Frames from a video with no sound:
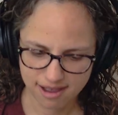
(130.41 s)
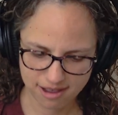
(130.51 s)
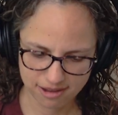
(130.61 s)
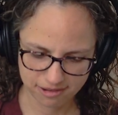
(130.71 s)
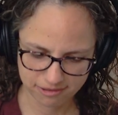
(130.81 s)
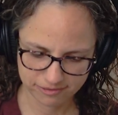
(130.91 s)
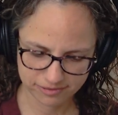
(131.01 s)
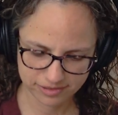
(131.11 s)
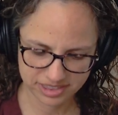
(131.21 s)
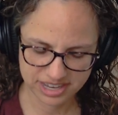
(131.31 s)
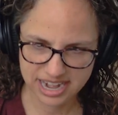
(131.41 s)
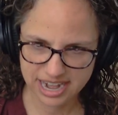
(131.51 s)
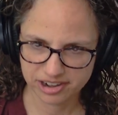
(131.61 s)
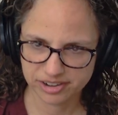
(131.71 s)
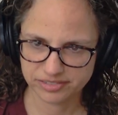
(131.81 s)
of the
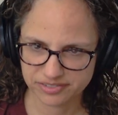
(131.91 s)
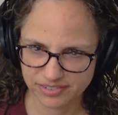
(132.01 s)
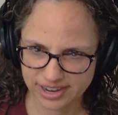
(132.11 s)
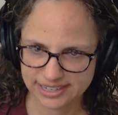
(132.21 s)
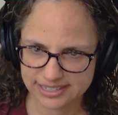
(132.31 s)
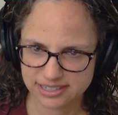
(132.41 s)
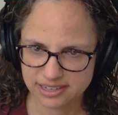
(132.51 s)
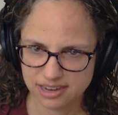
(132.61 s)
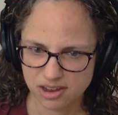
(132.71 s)
narrative device,